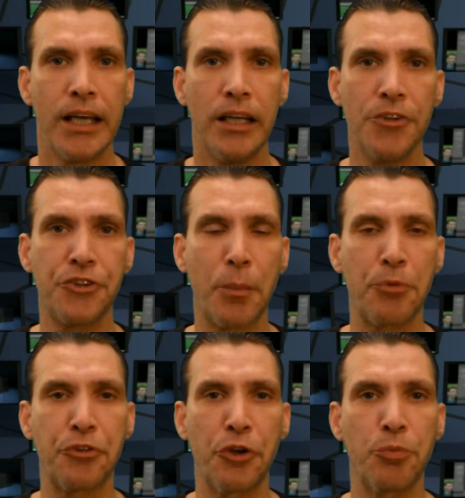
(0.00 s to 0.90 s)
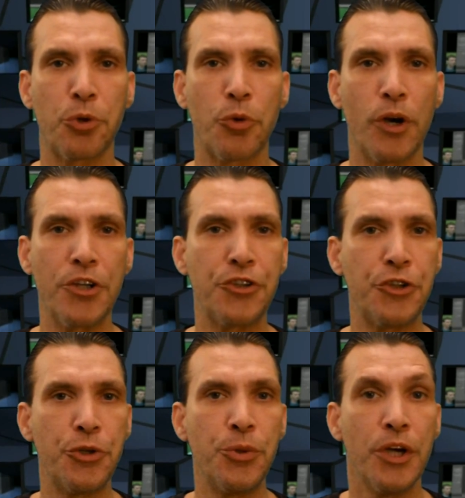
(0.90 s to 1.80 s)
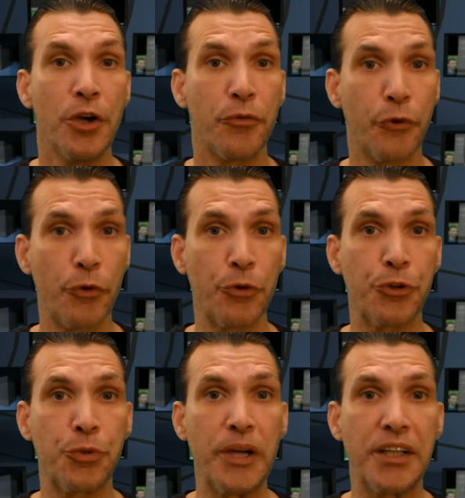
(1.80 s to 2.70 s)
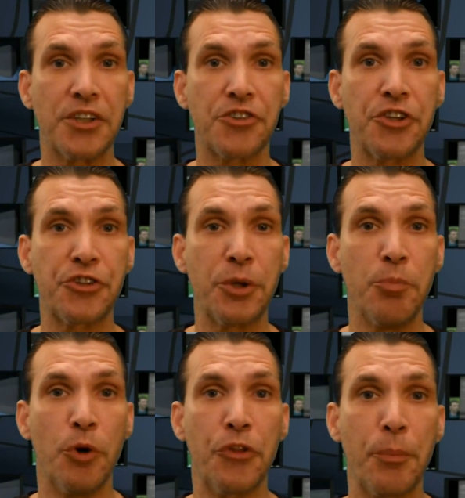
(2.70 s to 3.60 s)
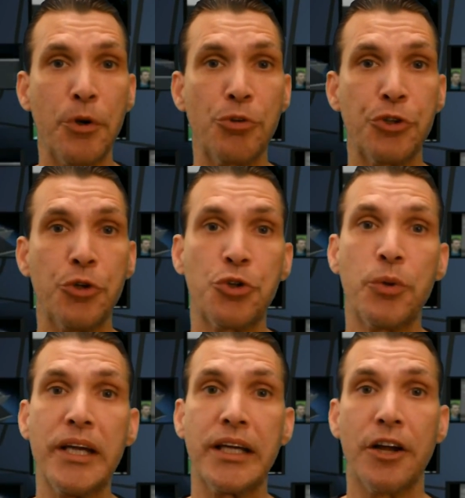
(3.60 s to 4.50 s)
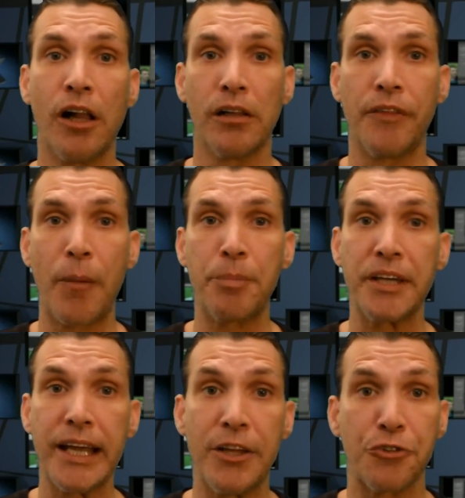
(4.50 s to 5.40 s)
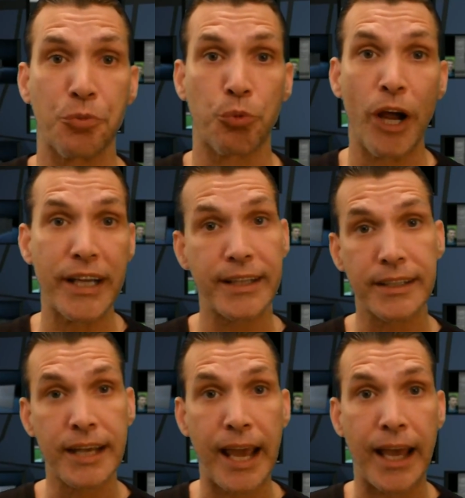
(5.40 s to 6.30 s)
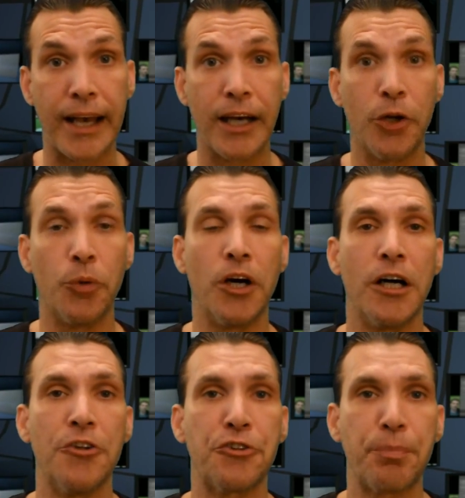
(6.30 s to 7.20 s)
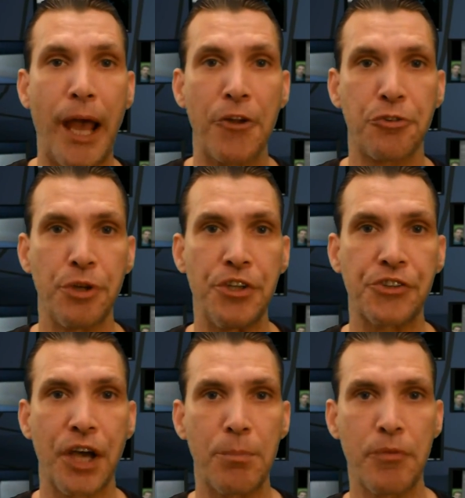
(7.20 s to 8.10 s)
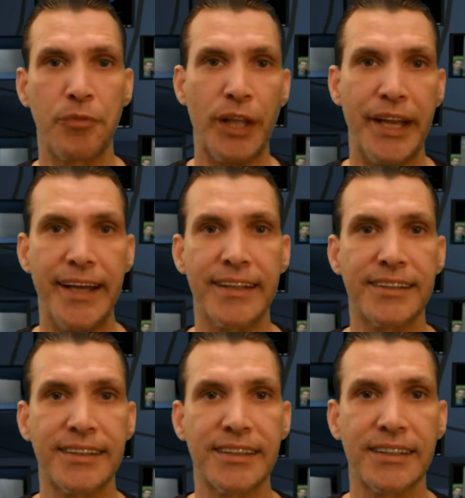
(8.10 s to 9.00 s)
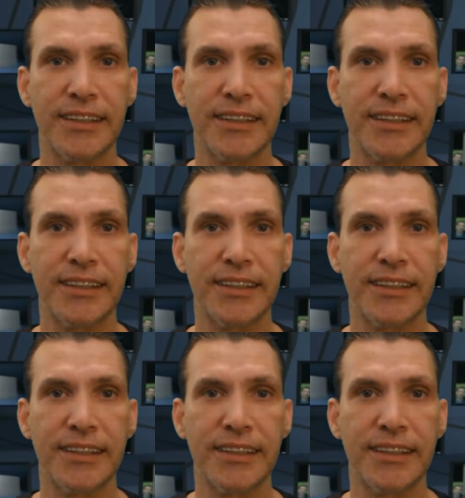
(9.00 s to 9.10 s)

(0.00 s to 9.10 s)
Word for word: In this episode, we're going to further tweak the system with Ubuntu tweak, and all of that begins right now on Spatry's Cup of Linux.